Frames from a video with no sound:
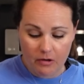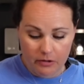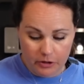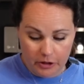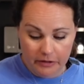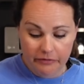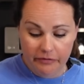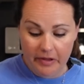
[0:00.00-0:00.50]

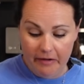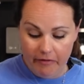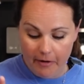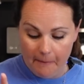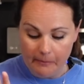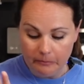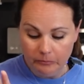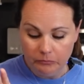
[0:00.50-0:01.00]
Good
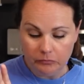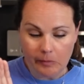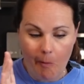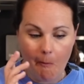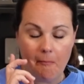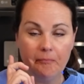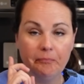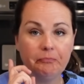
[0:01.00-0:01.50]
flavor.
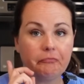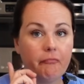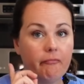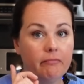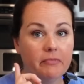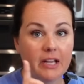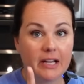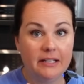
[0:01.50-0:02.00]

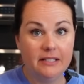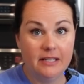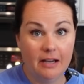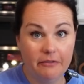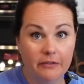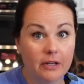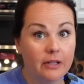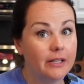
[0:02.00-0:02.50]

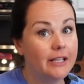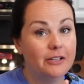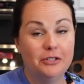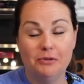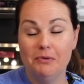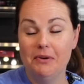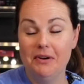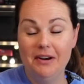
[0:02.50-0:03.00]
Definitely
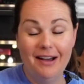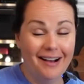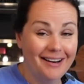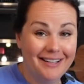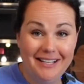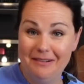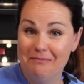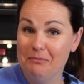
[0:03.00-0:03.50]
do
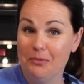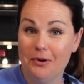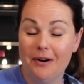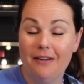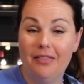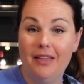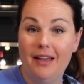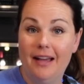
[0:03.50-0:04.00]
not need
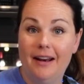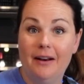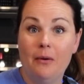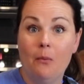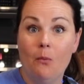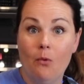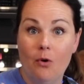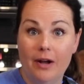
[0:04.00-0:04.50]
more
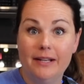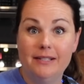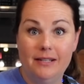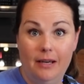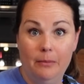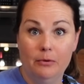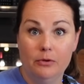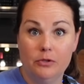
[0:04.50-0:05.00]
than 1
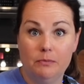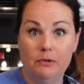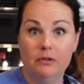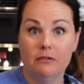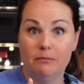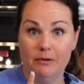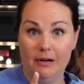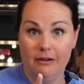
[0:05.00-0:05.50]

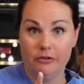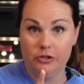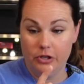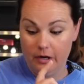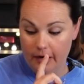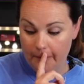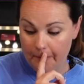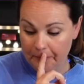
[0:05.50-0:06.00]
tablespoon of brown
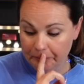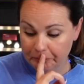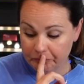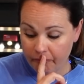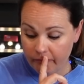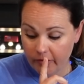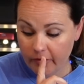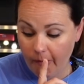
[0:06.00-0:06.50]
sugar.
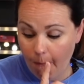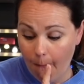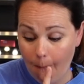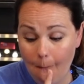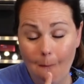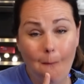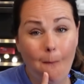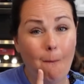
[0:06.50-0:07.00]

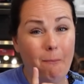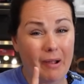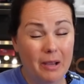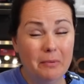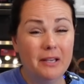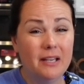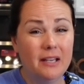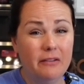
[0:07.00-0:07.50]

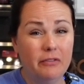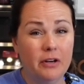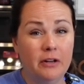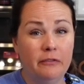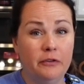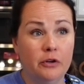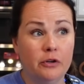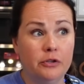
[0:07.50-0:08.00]
Maybe even
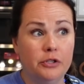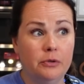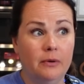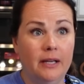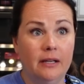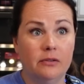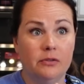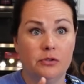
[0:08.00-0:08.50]
if you're
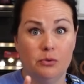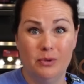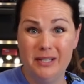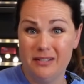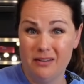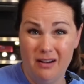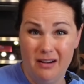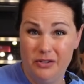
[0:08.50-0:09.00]
doing
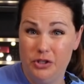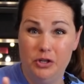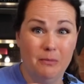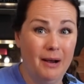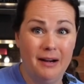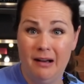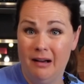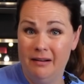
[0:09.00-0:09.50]
soy sauce, you
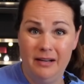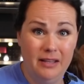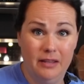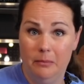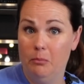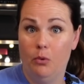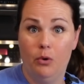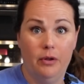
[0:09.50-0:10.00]
might not need
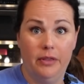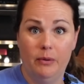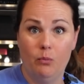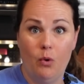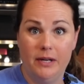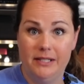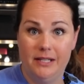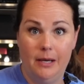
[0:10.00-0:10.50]
that more
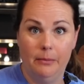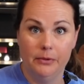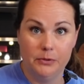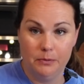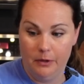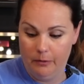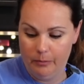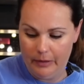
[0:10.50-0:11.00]
than 1
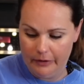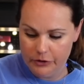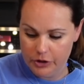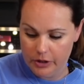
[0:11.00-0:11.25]
tablespoon of brown